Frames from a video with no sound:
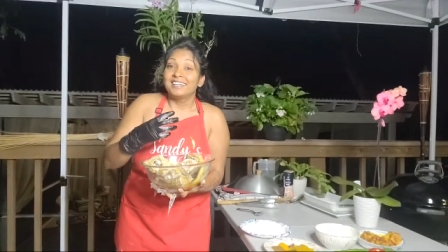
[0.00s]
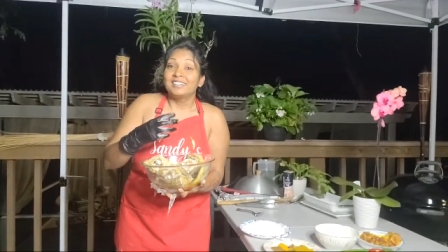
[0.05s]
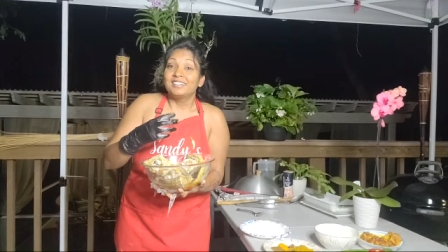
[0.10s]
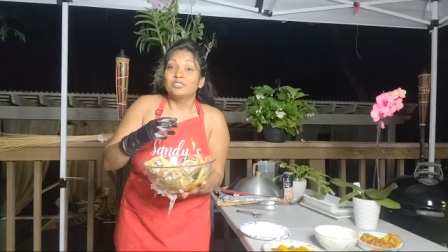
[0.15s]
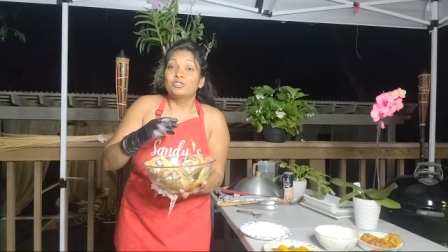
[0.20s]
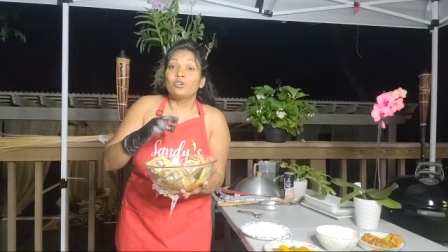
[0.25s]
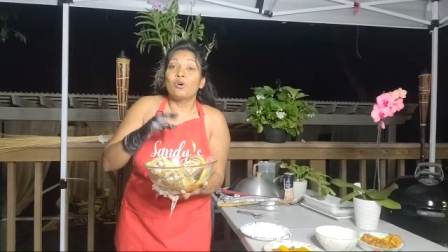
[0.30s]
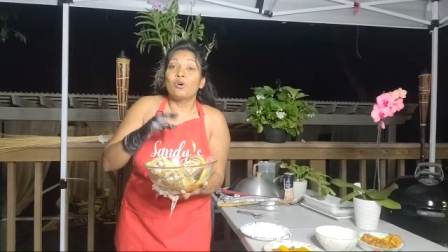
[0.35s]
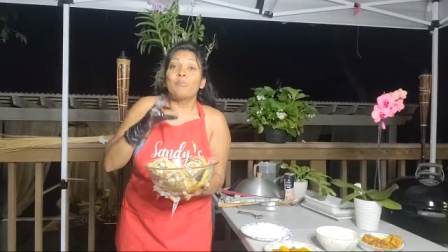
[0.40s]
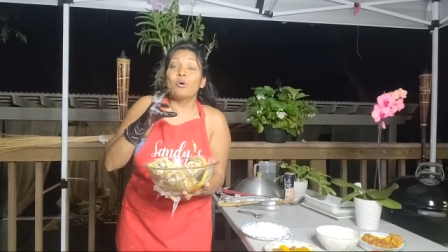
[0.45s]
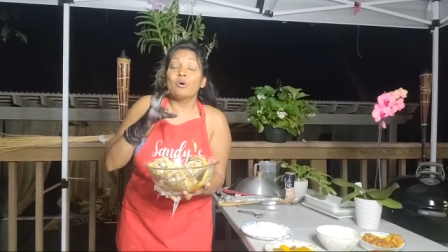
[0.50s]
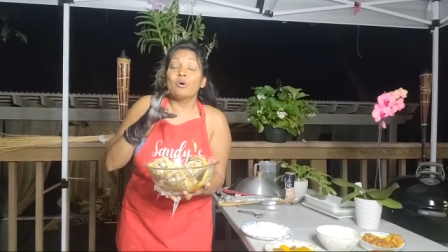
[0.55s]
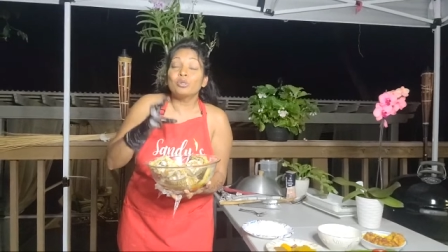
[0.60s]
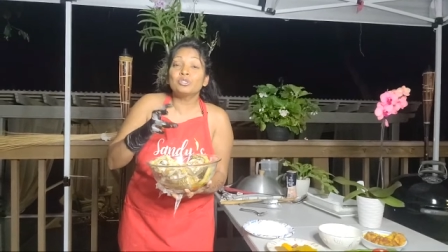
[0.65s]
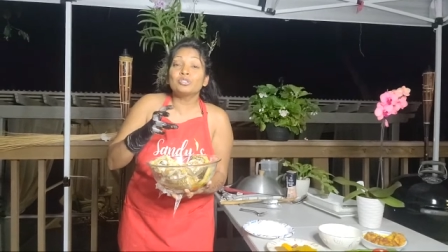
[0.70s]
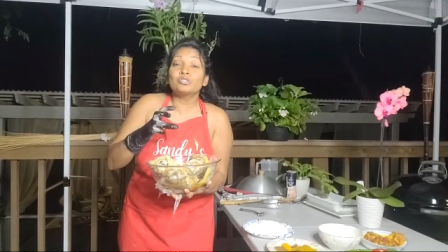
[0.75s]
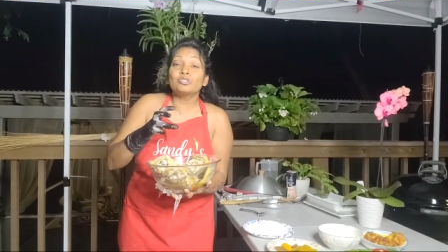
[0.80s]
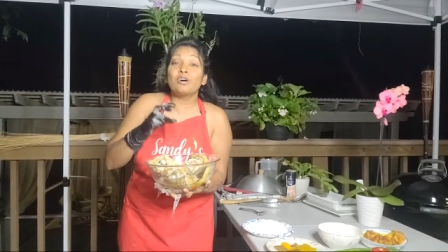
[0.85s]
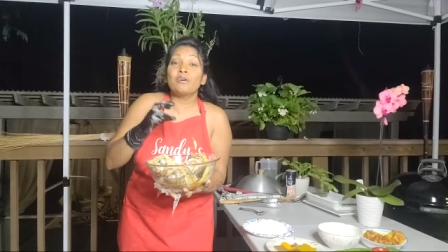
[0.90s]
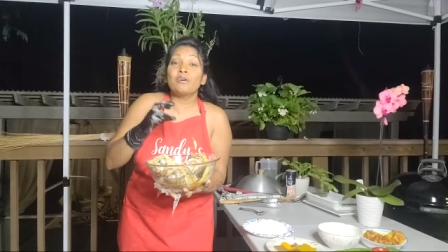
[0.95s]
So most
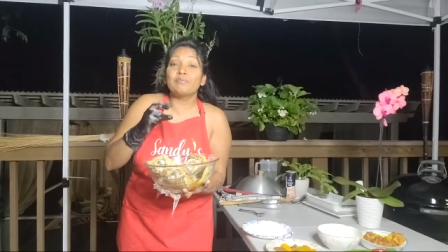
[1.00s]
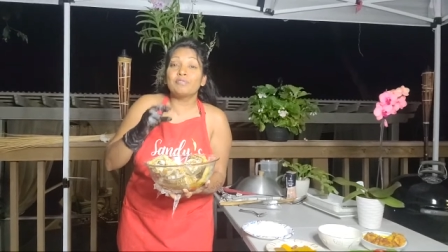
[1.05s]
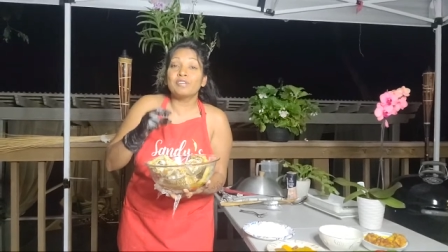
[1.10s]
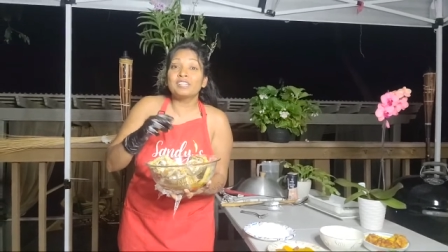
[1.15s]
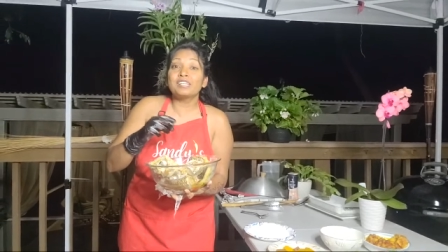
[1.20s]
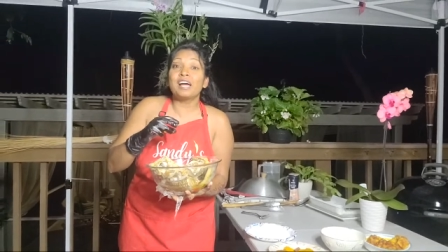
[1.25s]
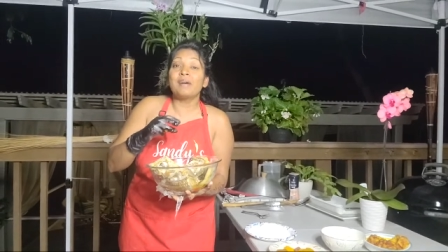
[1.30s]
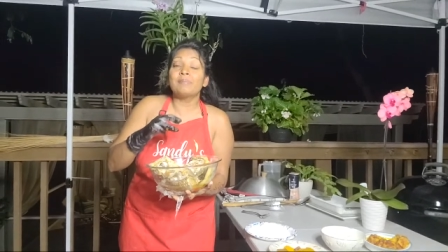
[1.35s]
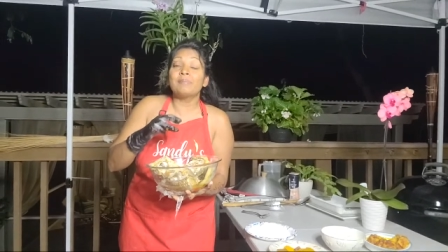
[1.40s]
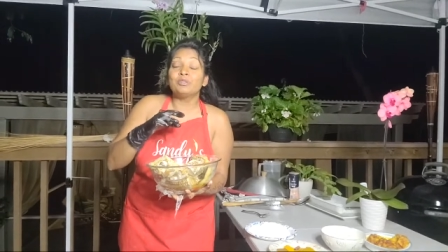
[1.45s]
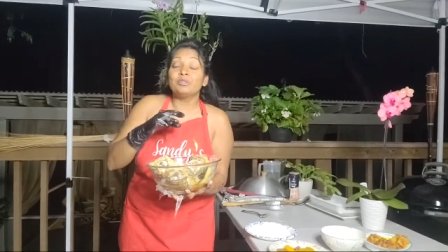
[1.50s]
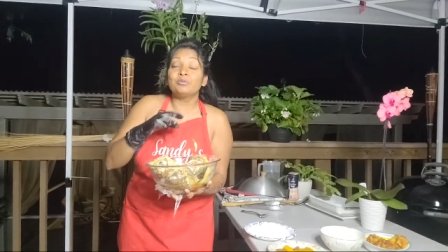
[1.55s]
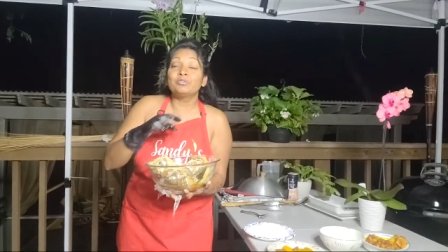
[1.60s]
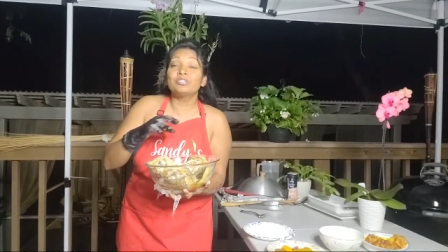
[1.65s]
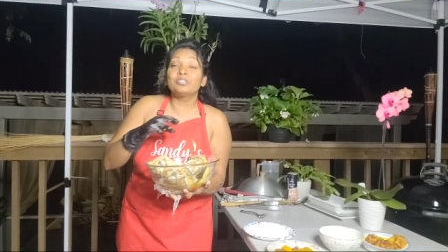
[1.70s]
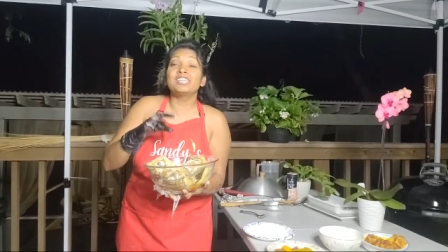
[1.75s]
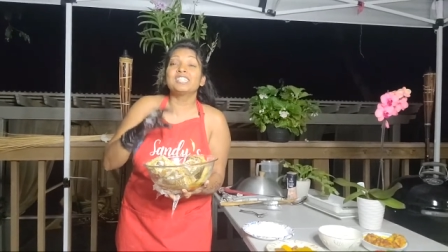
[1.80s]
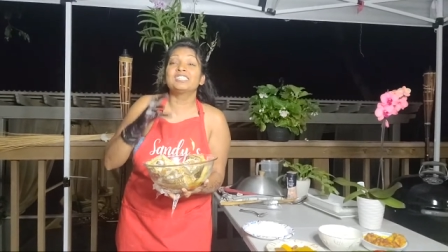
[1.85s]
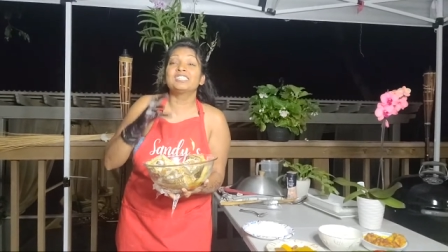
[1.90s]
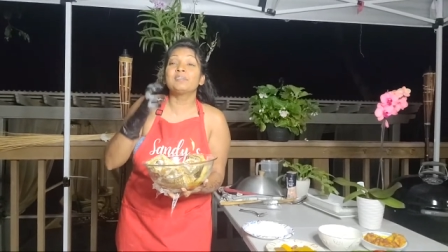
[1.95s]
of it I'm
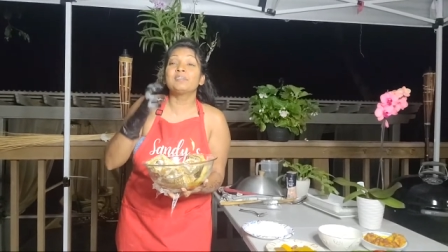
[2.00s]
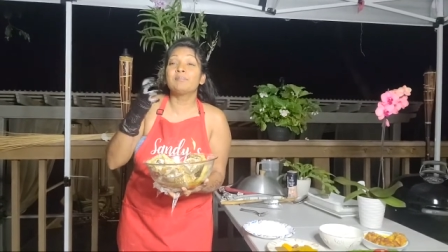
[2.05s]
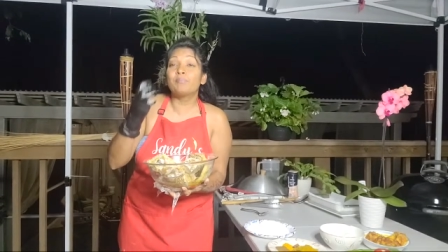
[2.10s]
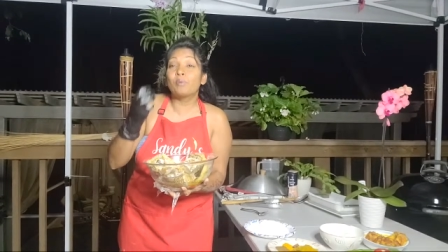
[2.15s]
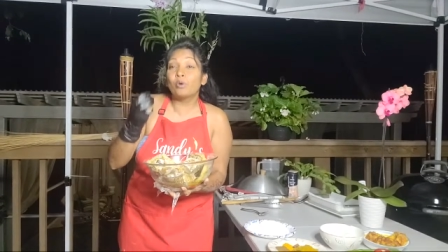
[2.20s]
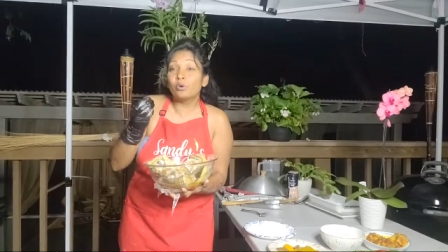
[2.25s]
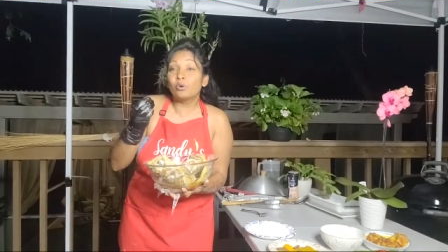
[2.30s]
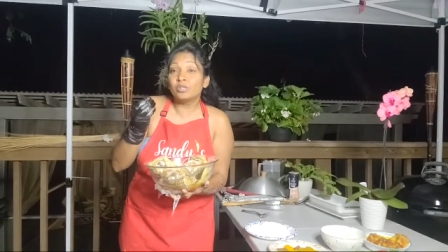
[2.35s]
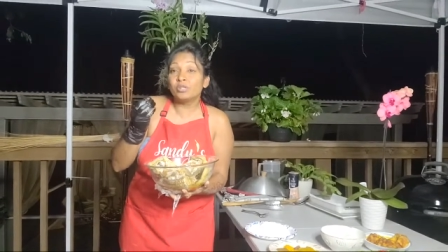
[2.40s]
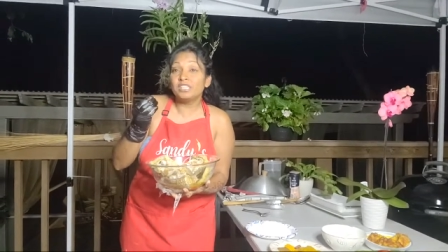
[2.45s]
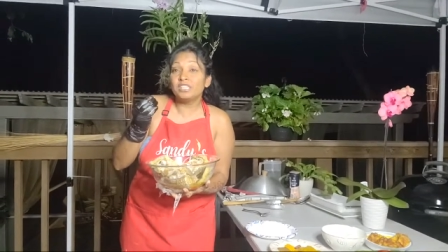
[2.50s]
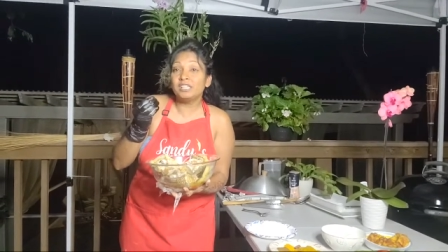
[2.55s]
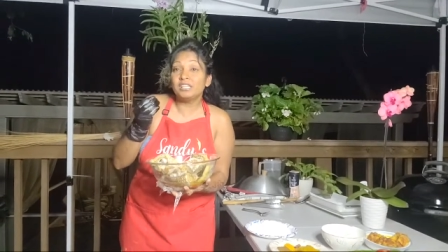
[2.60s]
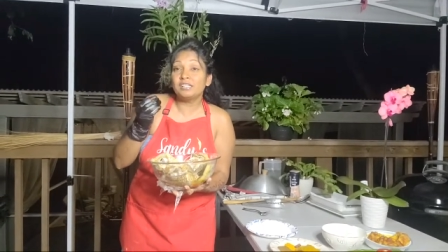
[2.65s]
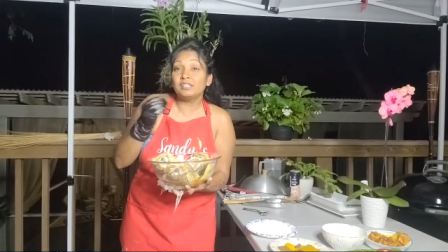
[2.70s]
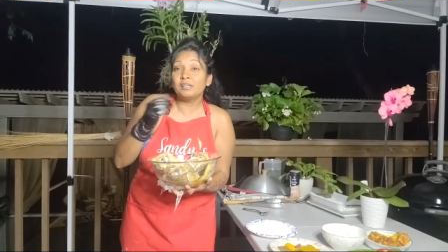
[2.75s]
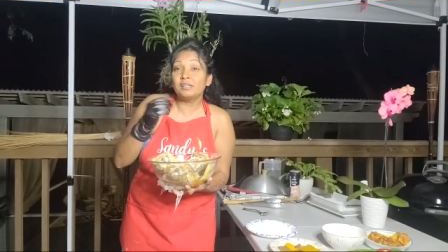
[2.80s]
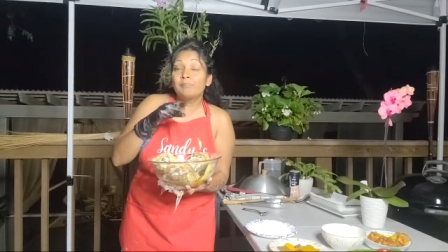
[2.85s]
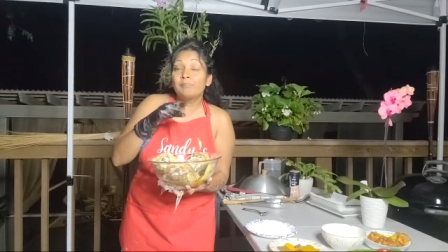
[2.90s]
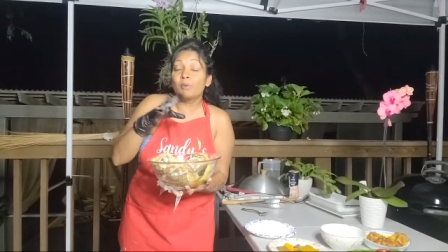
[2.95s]
using is the bony,
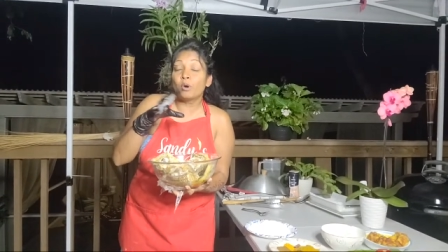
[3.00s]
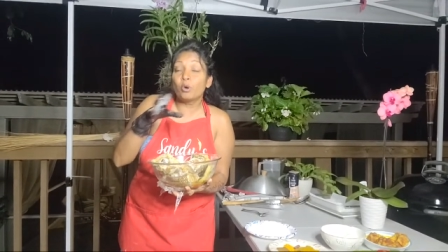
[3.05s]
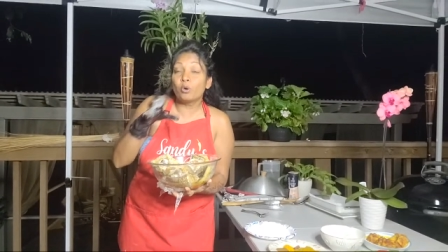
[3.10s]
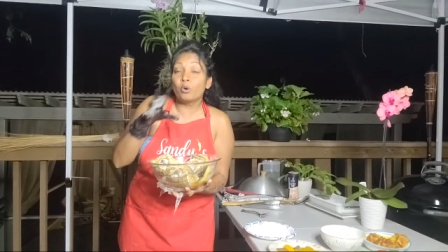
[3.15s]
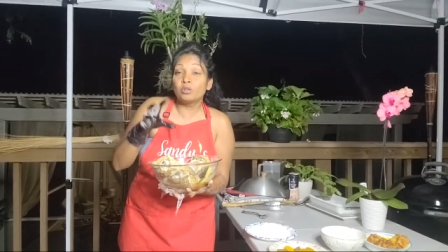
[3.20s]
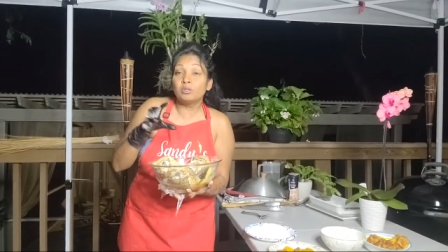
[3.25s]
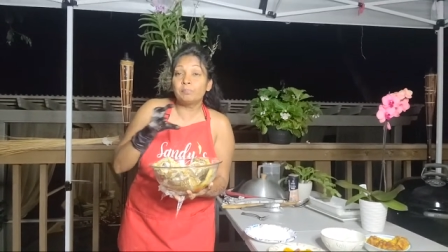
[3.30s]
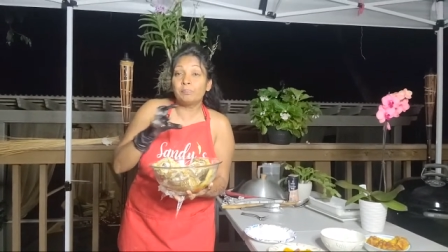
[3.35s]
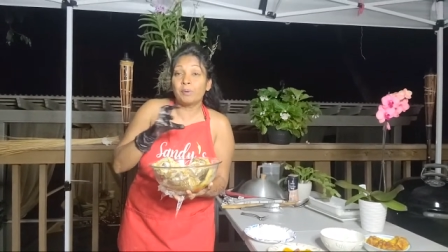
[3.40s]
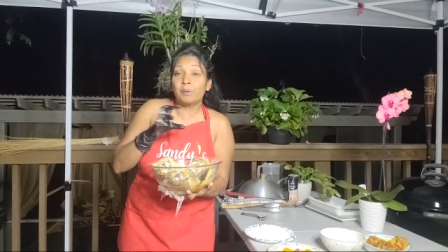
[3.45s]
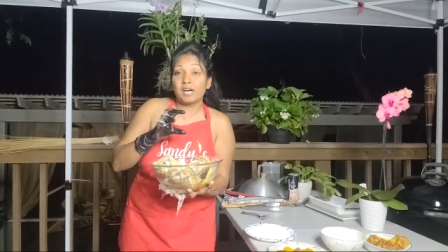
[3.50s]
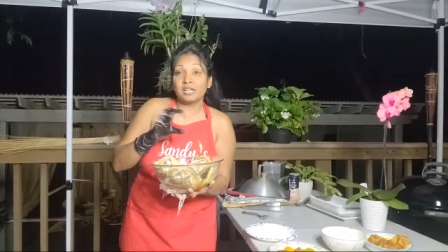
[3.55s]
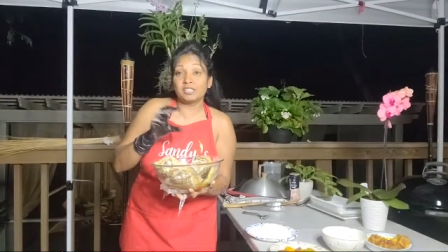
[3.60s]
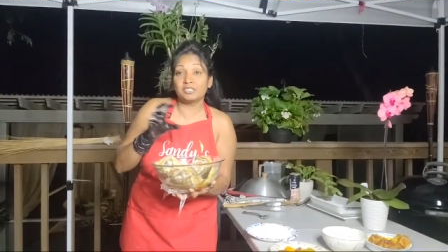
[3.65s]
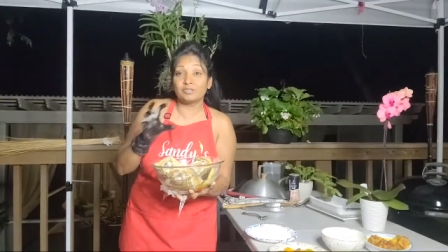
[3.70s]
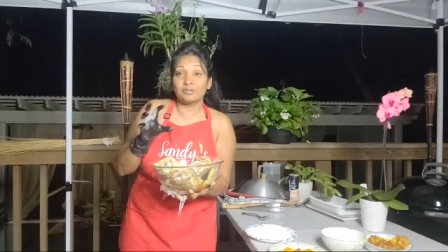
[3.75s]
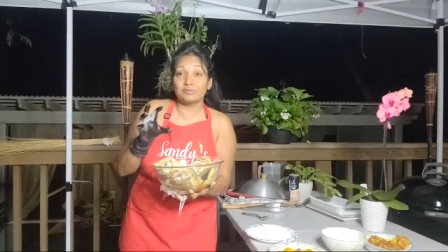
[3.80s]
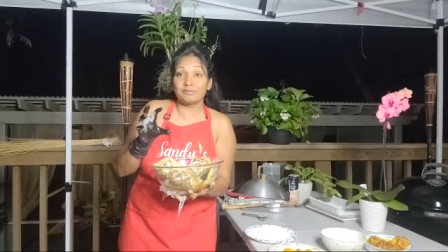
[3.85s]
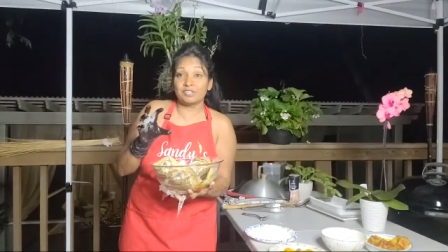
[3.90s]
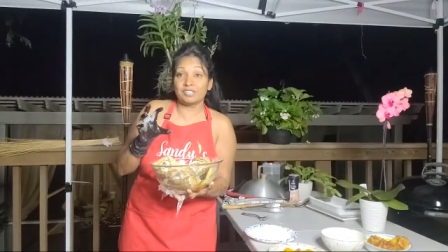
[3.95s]
the bone parts
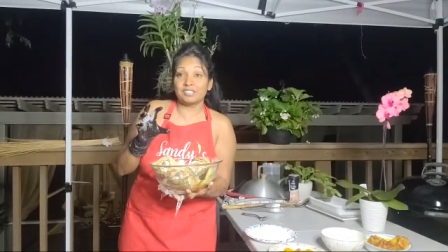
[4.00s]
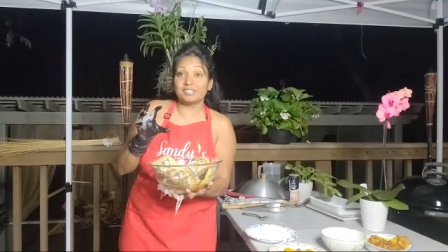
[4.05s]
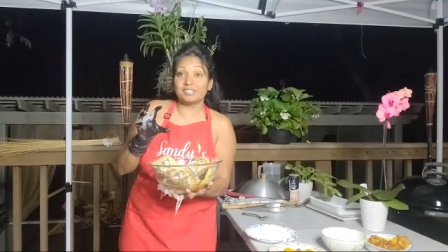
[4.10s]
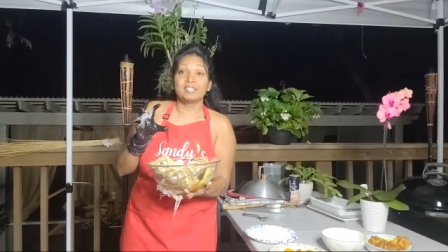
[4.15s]
of it.